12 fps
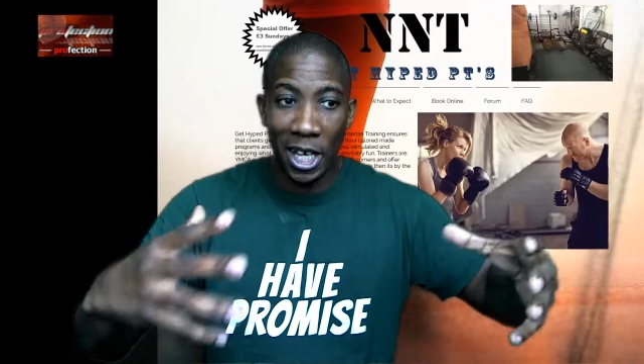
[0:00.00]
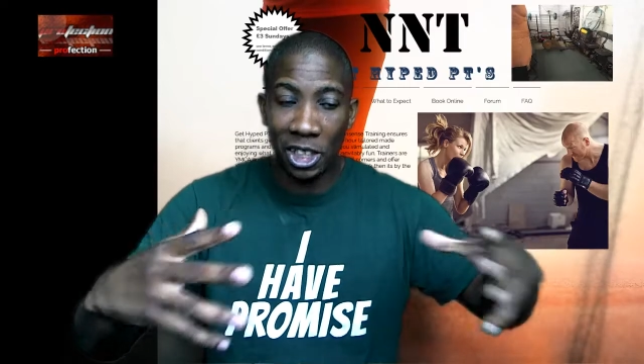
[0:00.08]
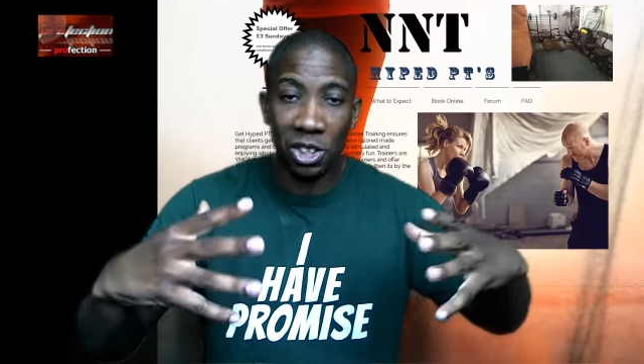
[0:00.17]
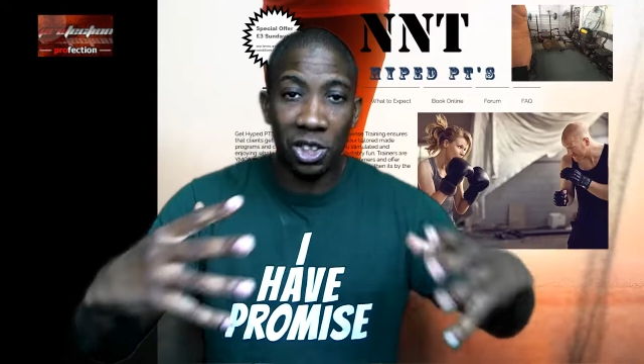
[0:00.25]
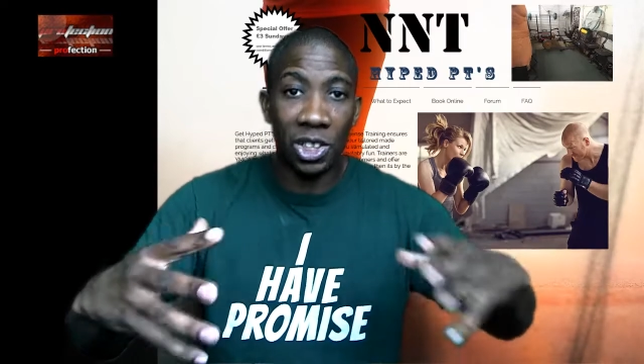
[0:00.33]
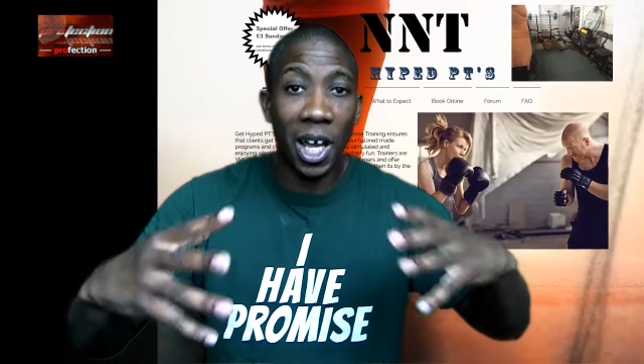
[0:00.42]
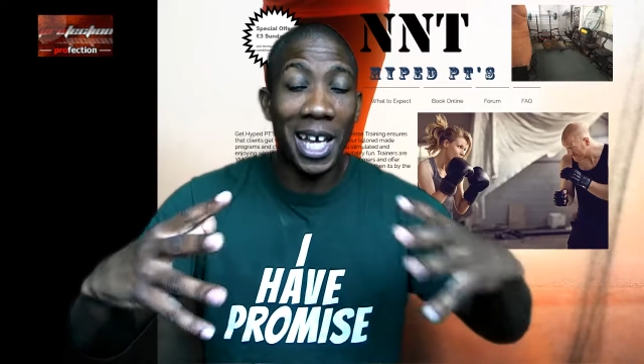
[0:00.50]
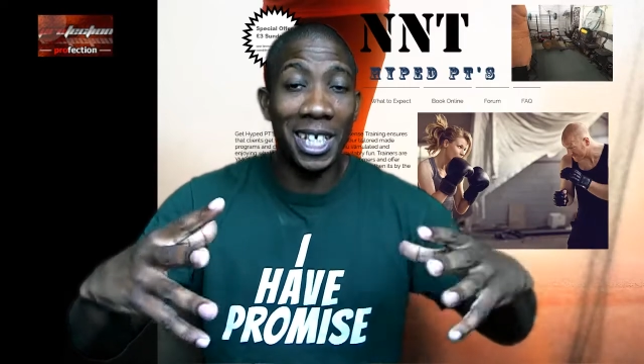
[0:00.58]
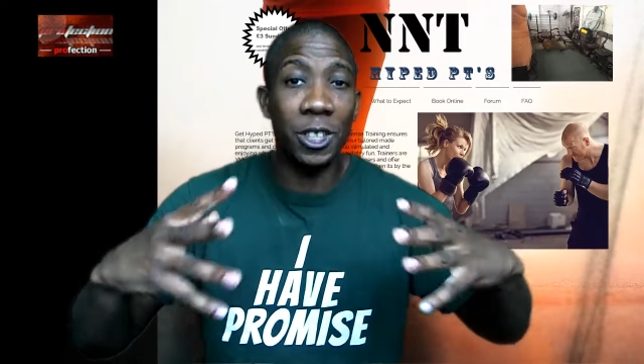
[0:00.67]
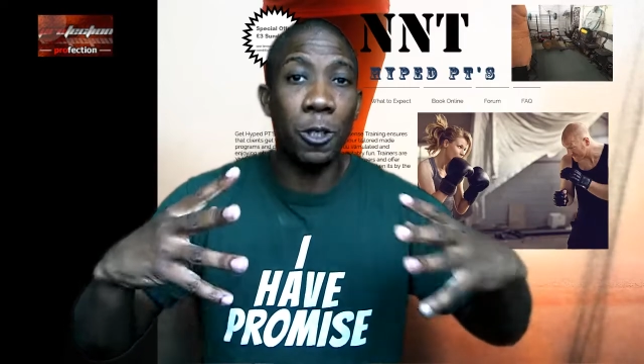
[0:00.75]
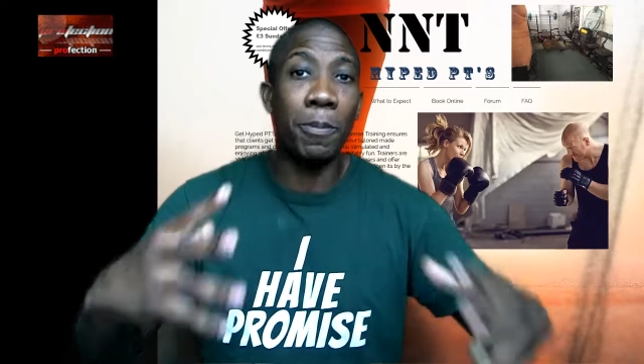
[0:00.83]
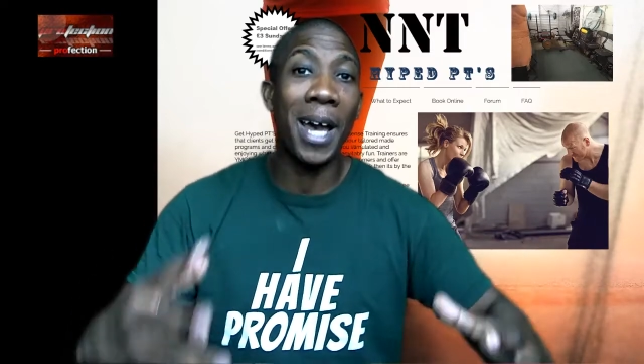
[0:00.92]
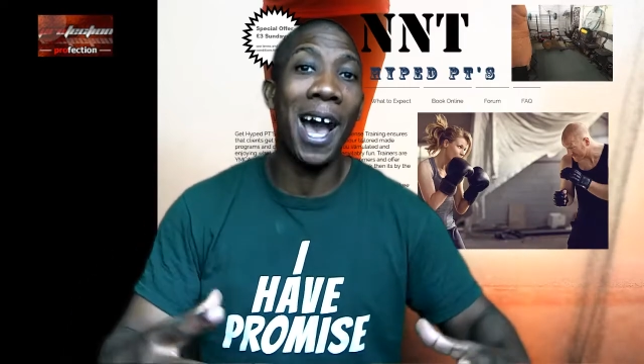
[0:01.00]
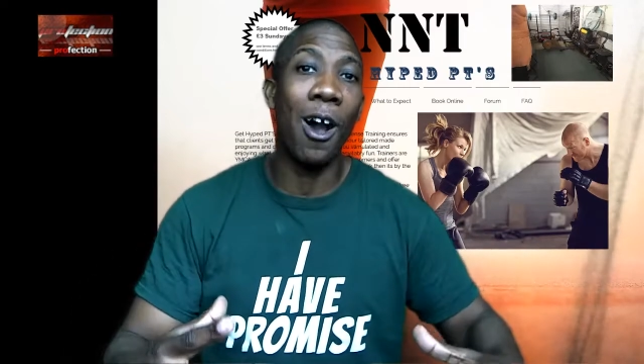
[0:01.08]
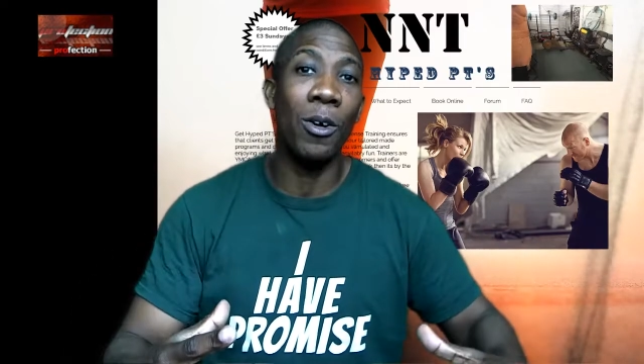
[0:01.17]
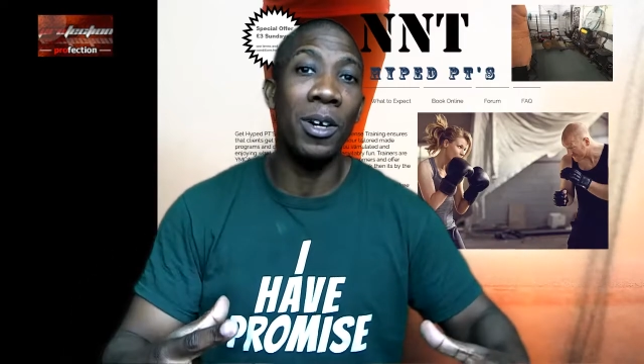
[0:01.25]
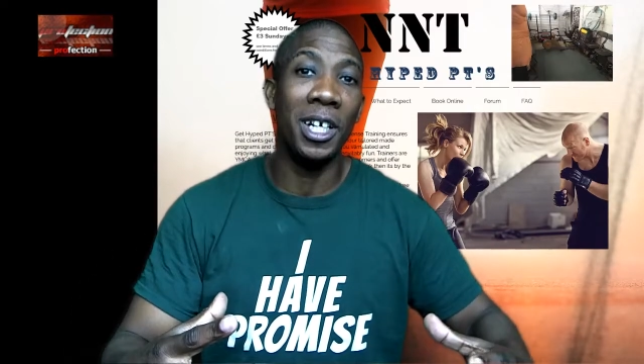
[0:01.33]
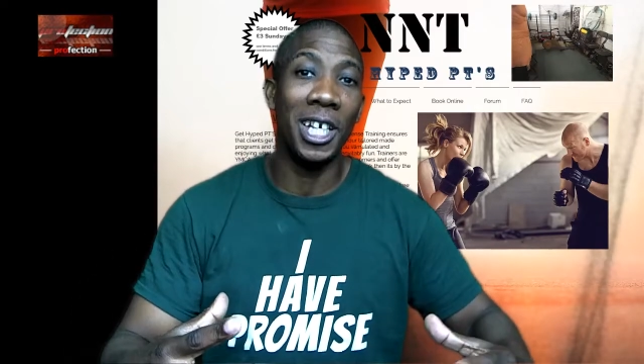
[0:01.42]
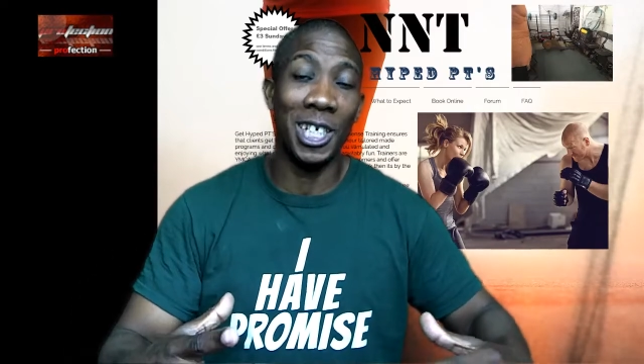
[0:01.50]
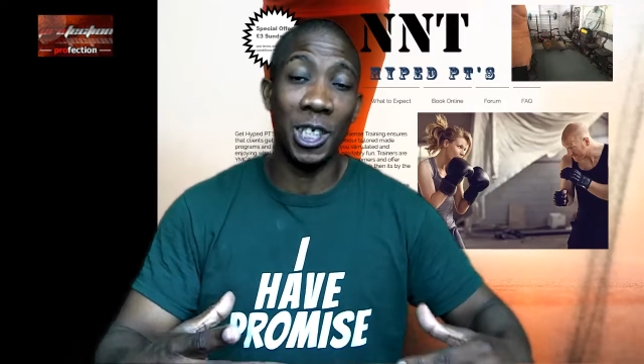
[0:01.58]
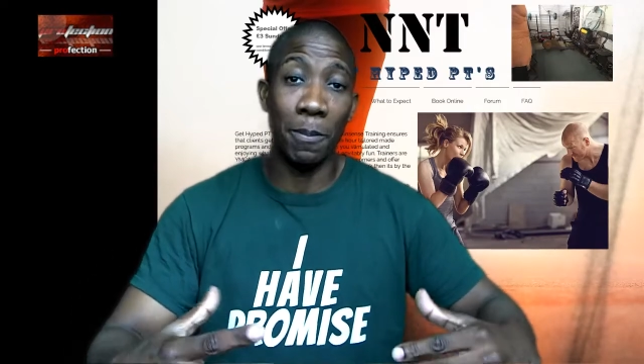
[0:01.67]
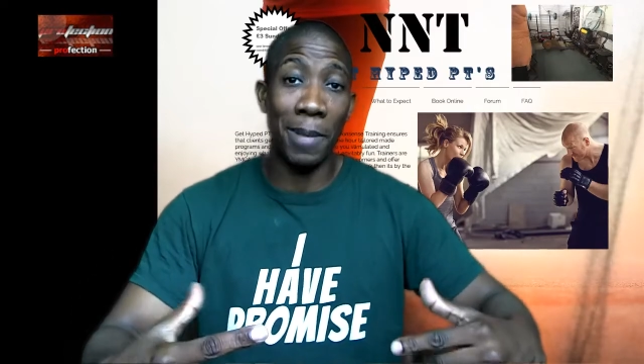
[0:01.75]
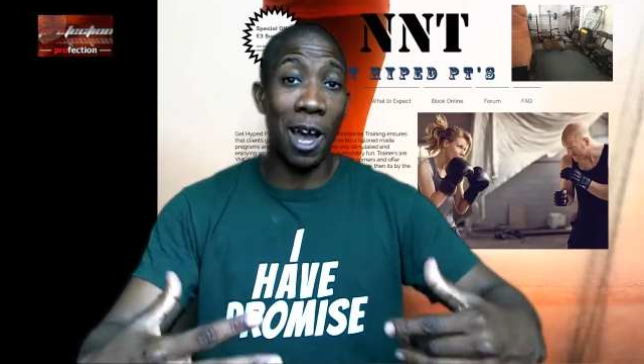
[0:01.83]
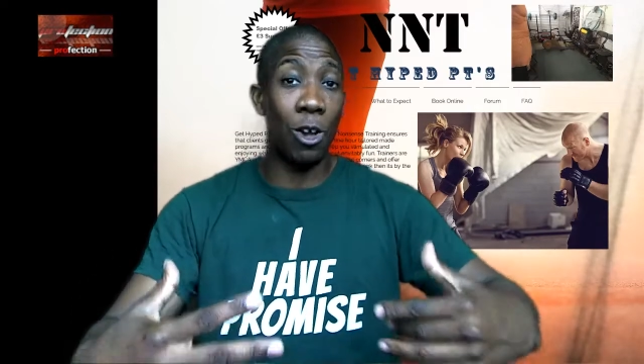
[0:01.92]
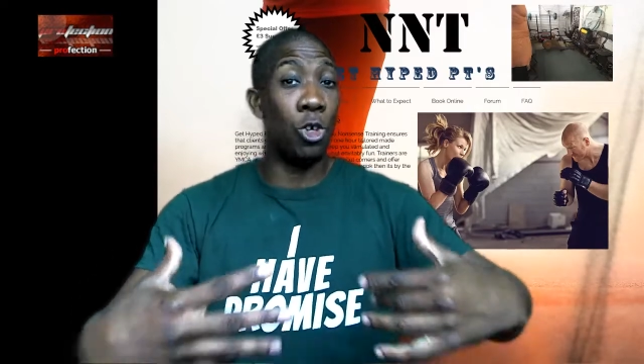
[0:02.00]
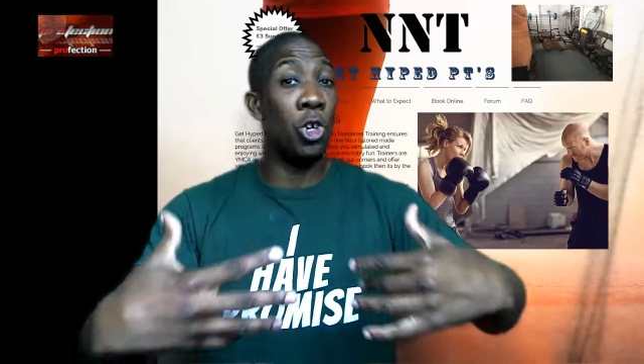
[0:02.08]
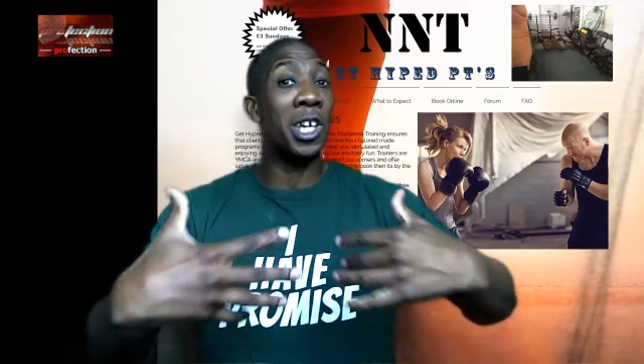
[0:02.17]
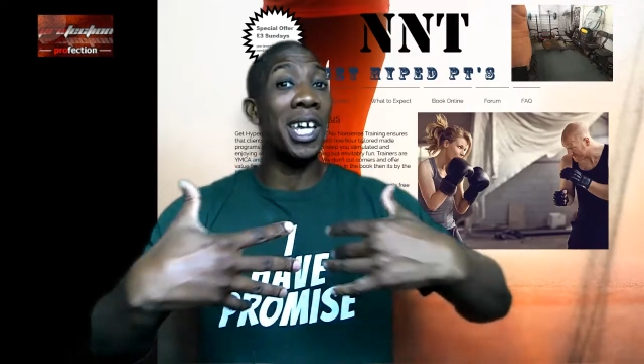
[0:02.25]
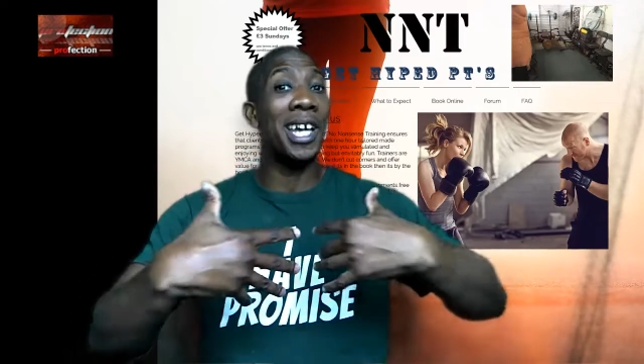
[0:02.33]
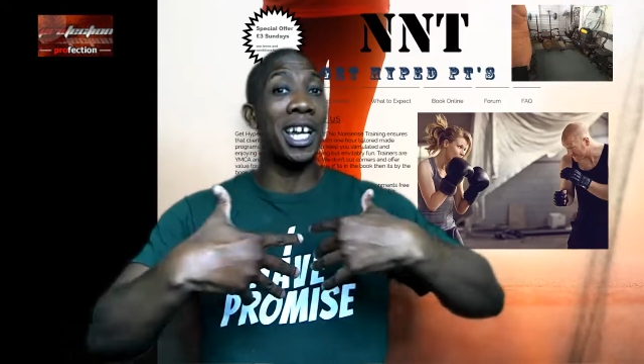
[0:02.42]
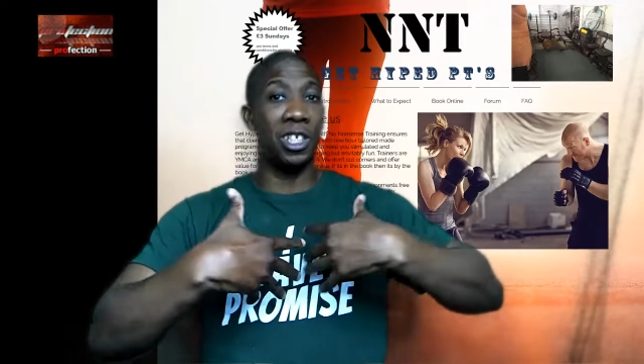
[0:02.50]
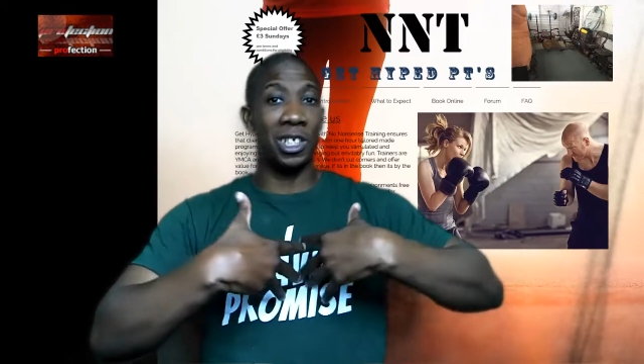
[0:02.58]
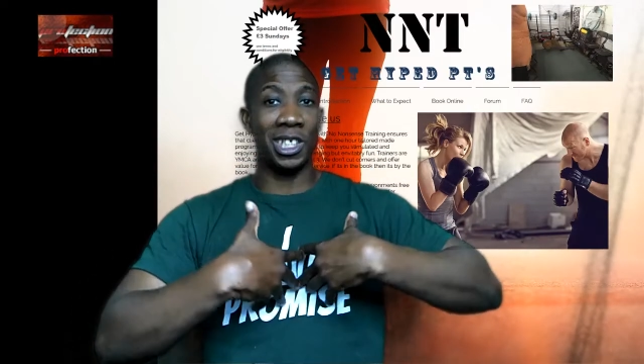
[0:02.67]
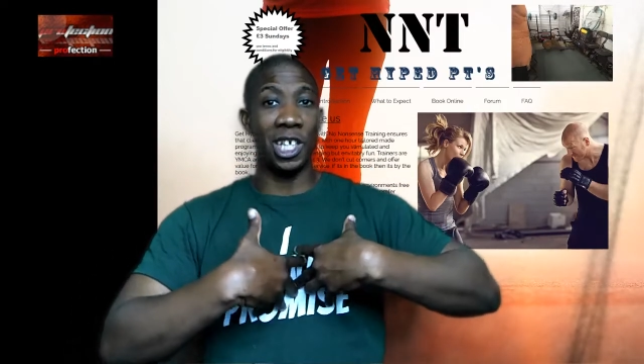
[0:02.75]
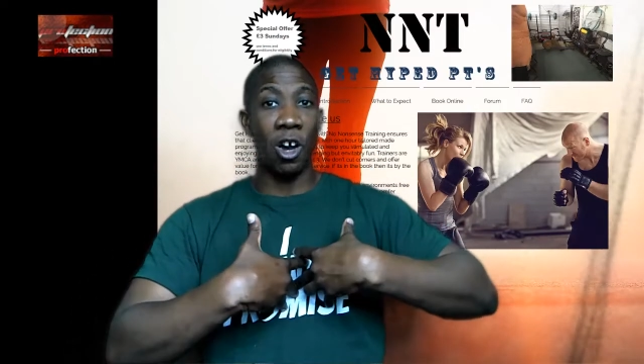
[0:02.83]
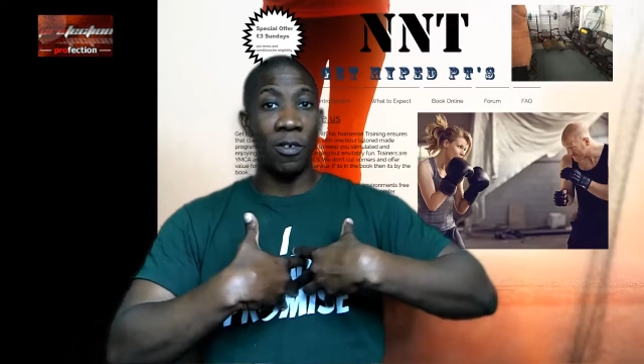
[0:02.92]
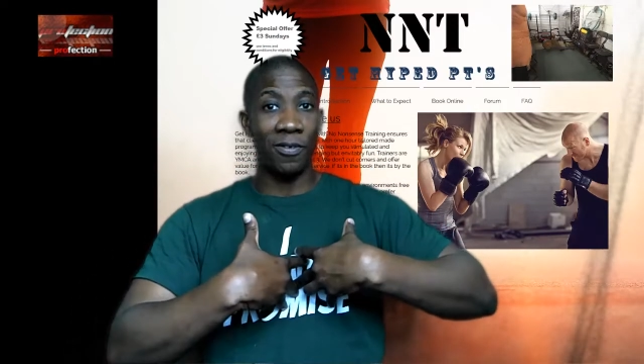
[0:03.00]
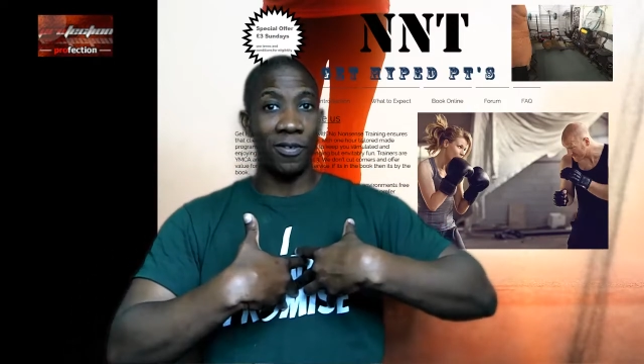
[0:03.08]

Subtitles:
site is about. It's about looking at yourself,